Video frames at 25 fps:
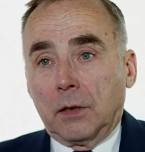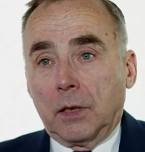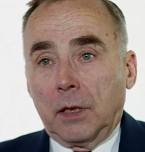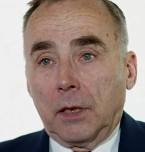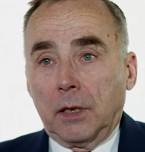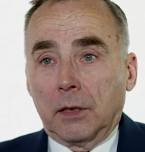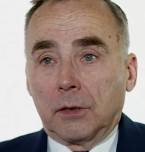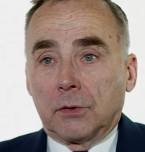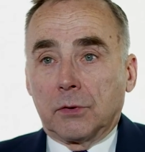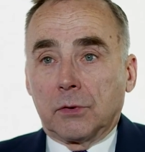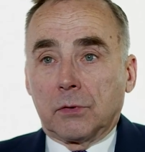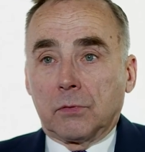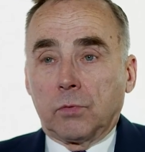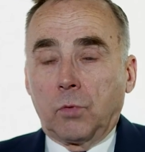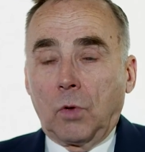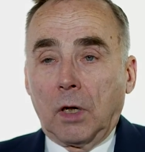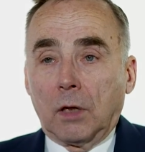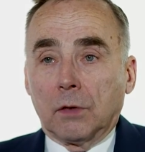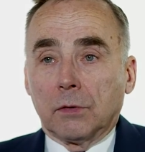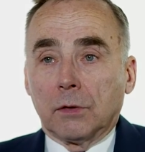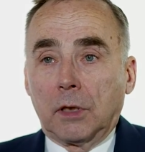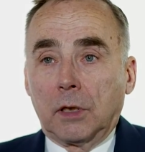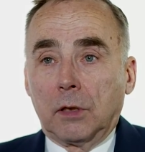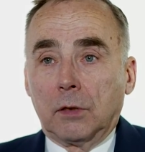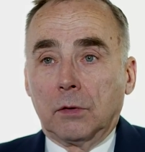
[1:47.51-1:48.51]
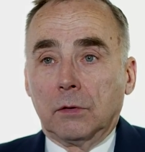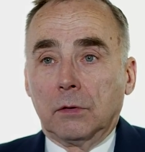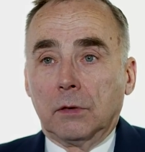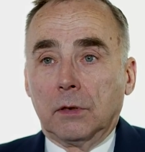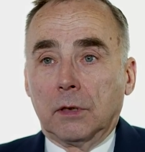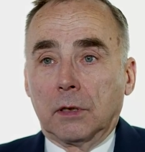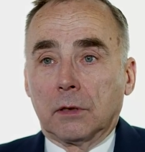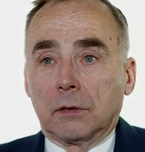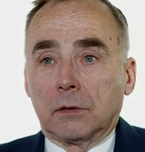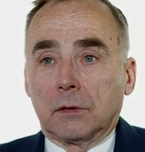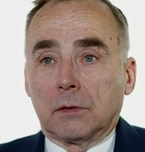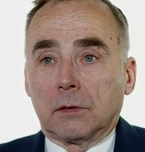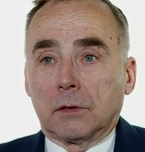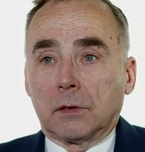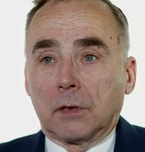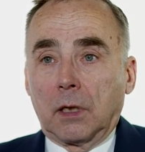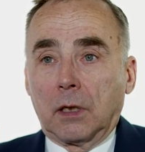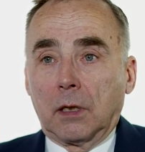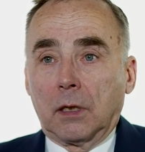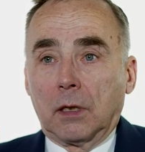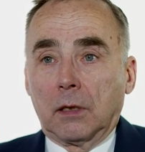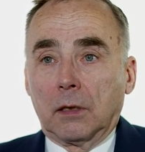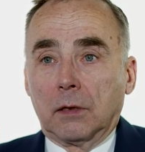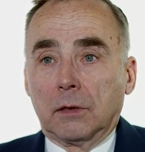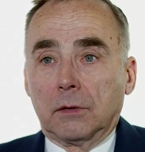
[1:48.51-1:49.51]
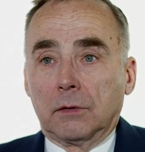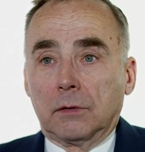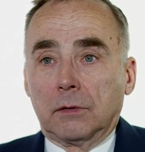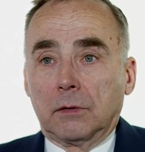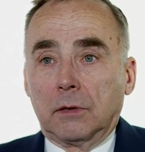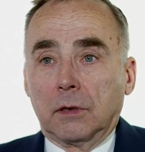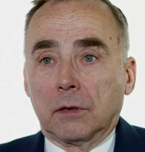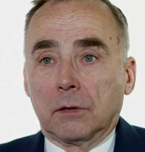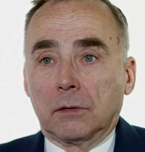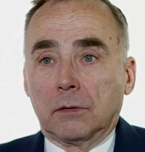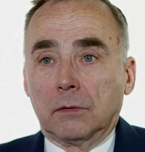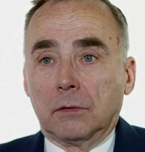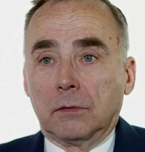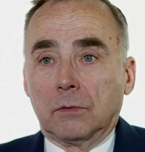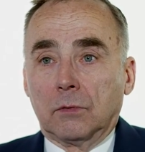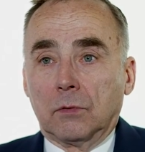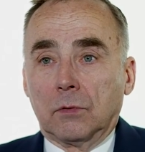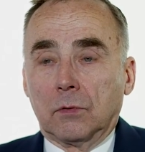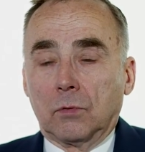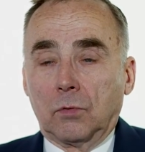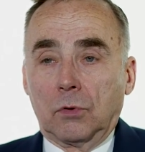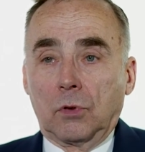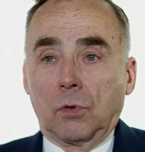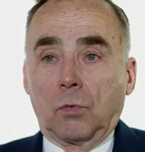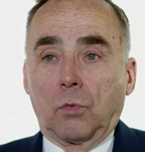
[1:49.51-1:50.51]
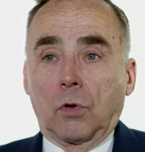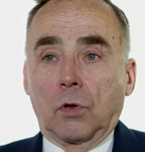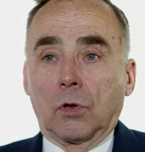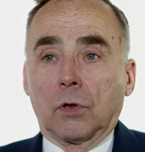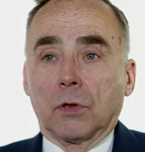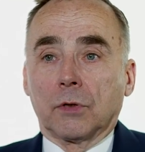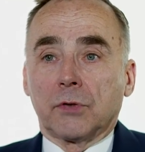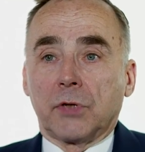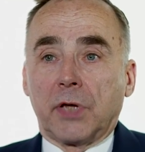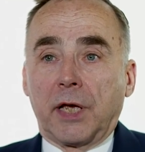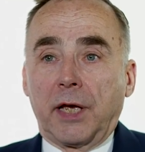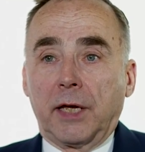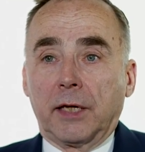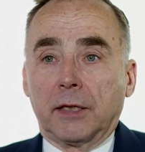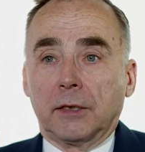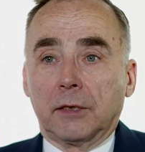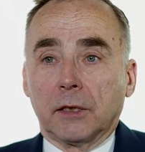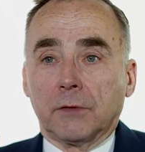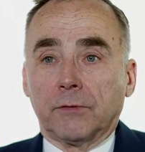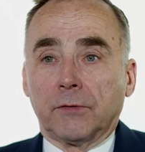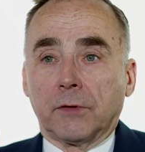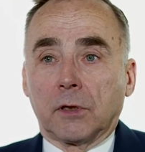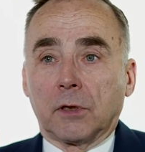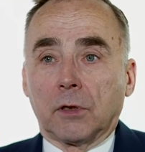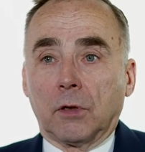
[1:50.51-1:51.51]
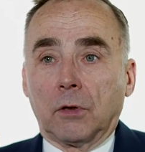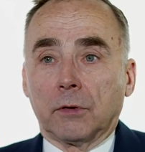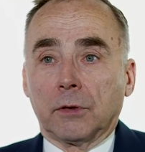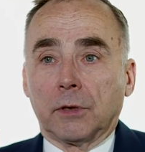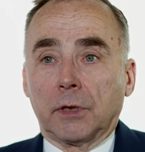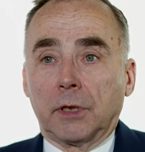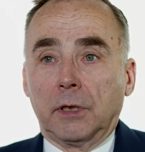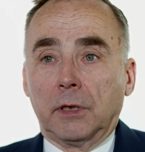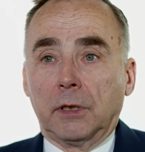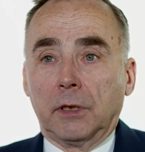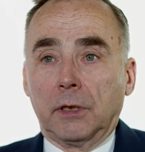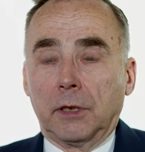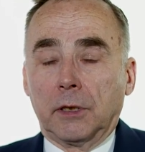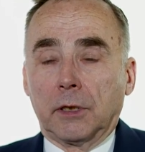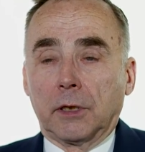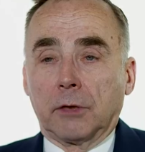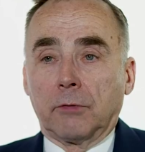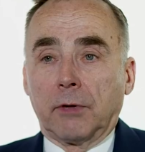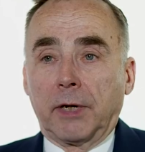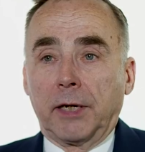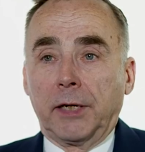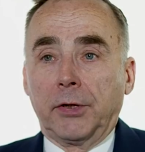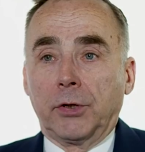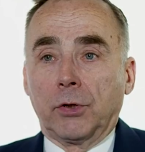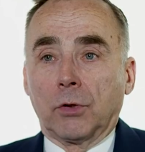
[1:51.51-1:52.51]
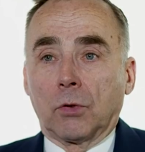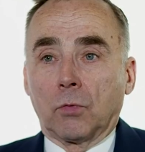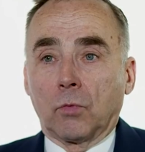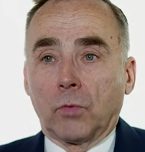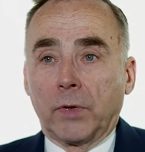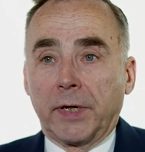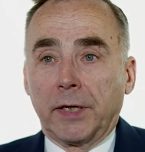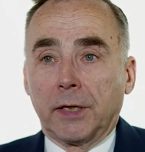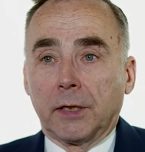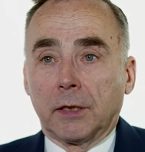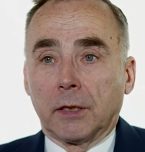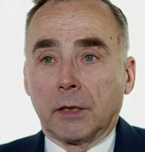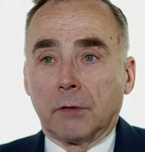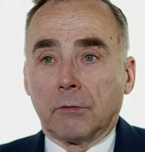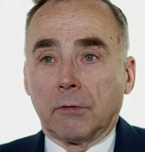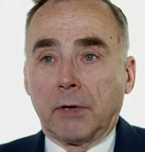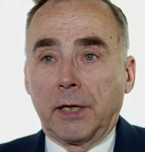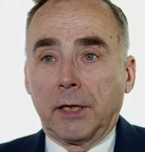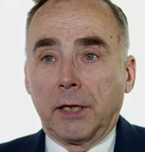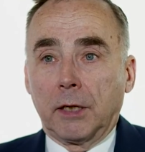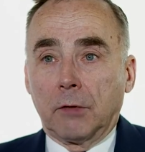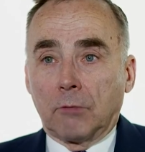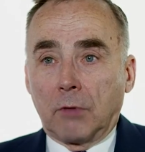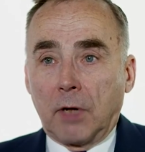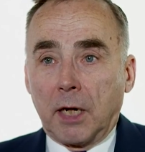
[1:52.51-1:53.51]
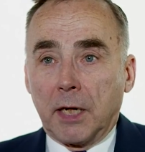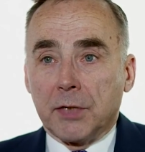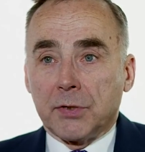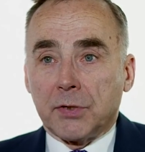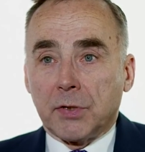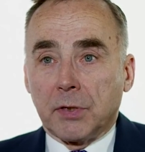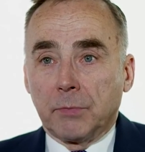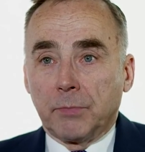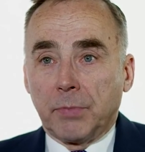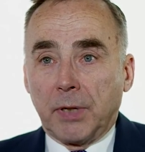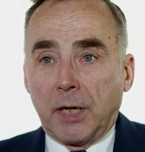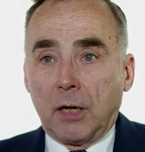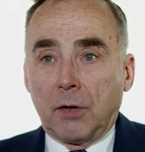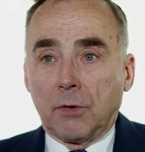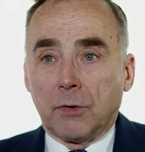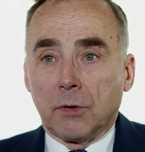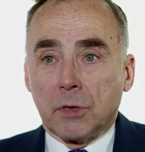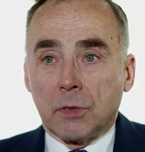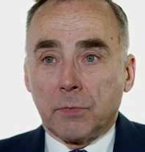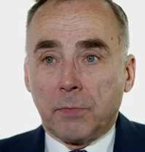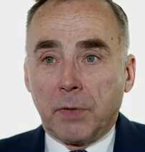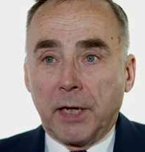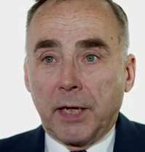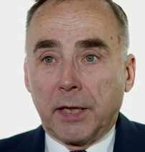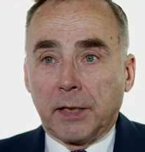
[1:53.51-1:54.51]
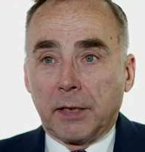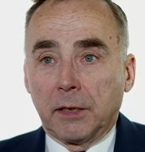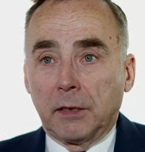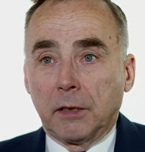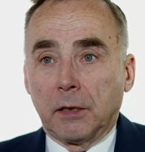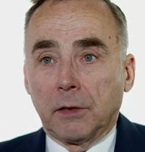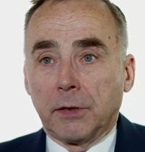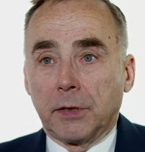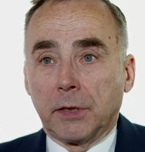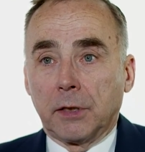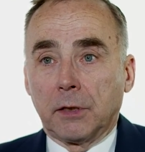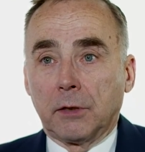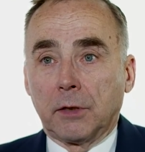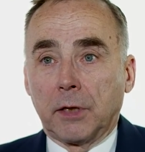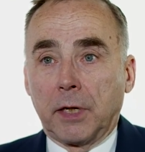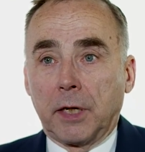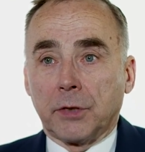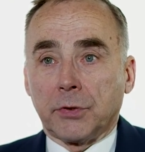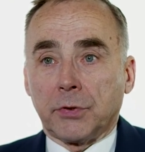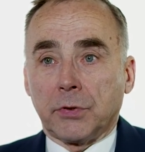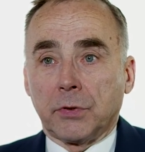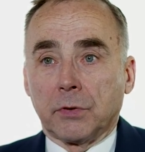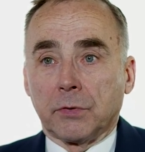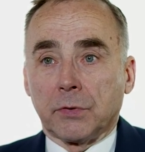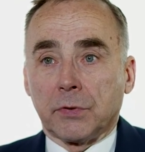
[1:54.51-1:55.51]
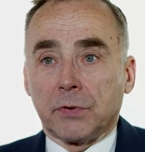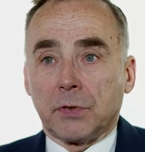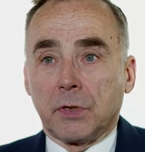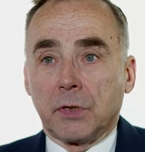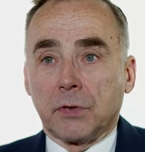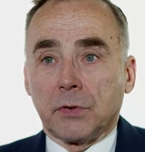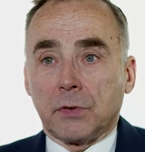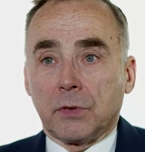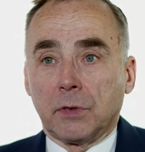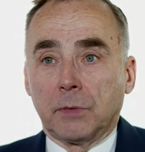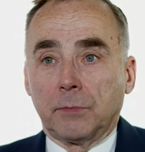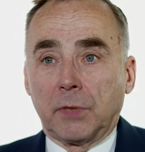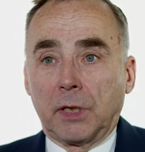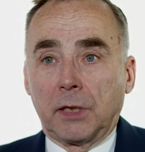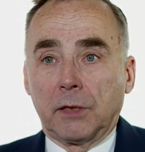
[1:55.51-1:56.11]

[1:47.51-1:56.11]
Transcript: it's well known that the world's had difficulty integrating or reintegrating rising powers back into the international system.